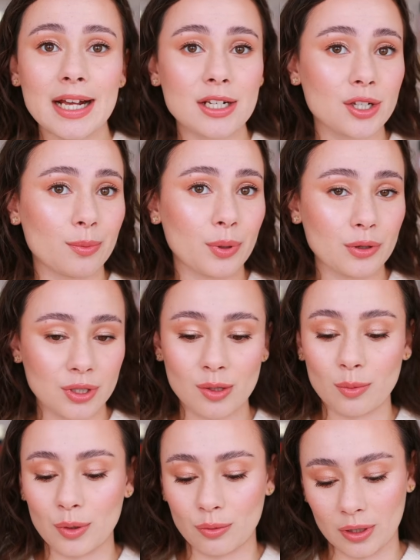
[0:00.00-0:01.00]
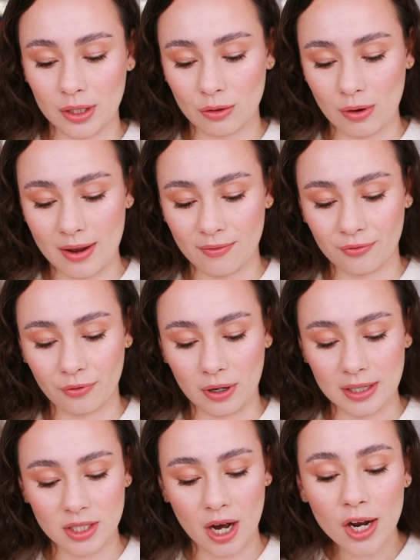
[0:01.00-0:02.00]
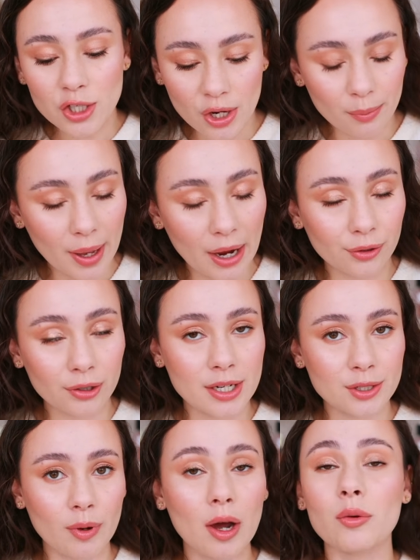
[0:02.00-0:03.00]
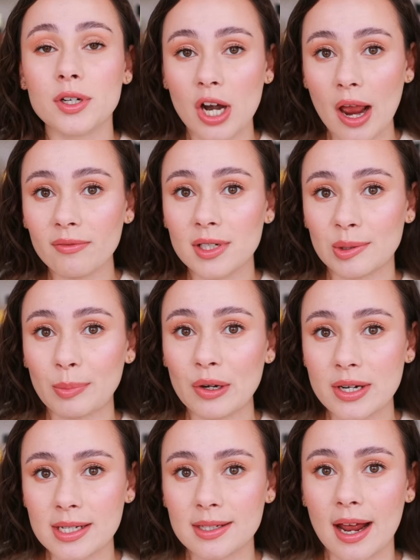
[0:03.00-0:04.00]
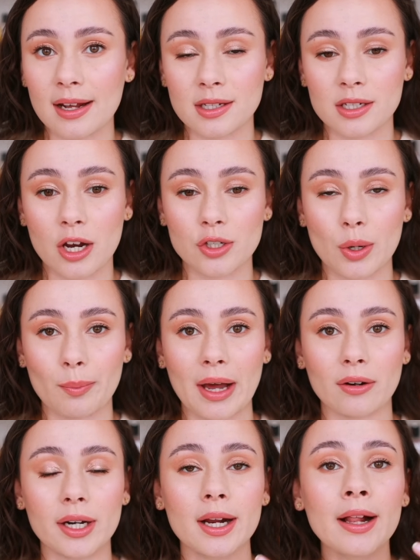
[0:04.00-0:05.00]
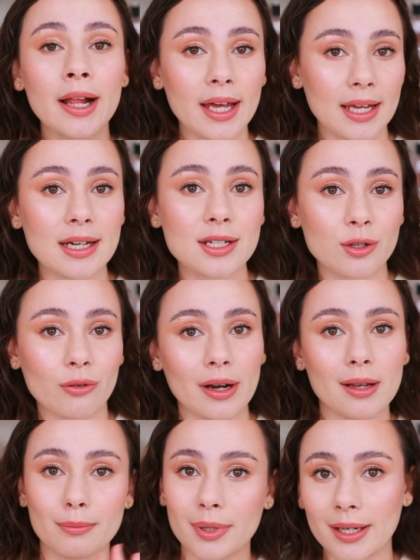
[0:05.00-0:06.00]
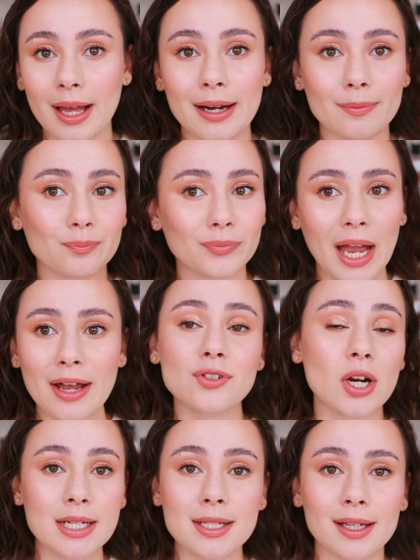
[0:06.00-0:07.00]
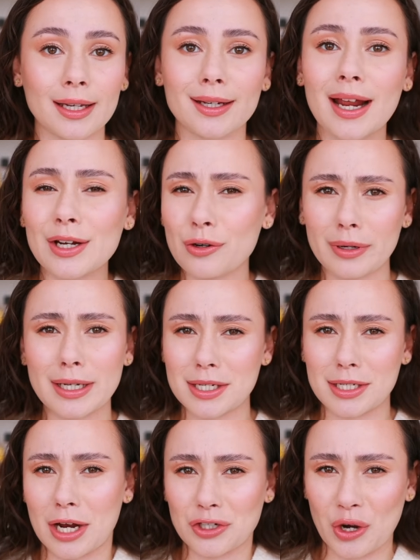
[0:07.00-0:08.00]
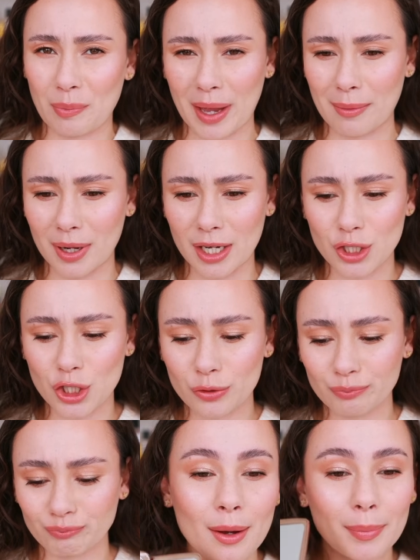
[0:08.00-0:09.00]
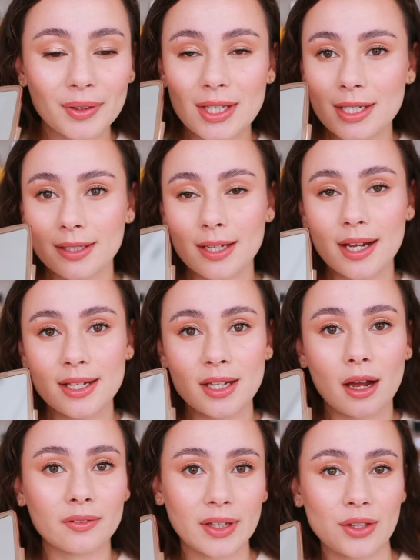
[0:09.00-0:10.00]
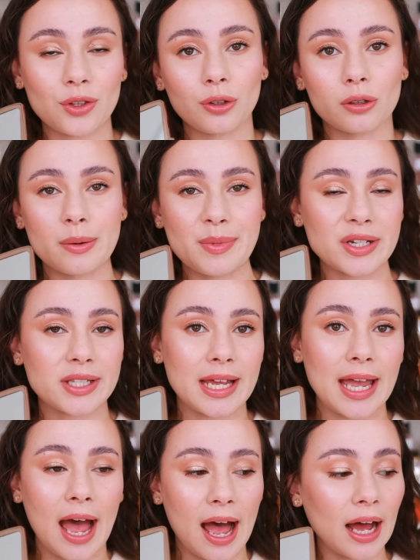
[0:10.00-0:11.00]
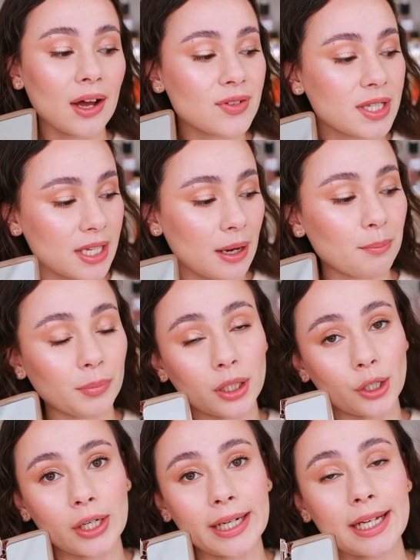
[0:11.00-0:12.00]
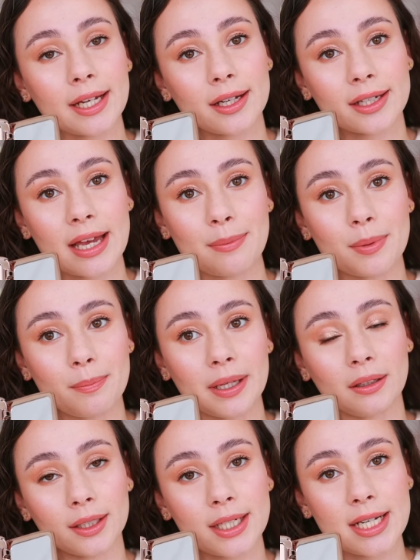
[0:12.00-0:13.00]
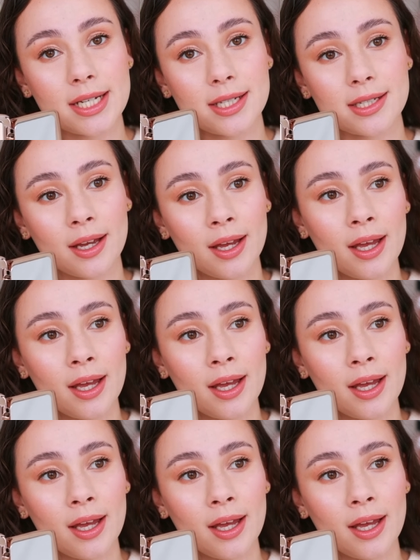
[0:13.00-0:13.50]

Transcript: It's supposed to be really great for a touch-up powder as well, which I've experienced as a touch-up powder. It is great, but again, I have dry skin. I don't need to touch up that much. But this does, unlike the Laura Mercier, have some blurring capabilities.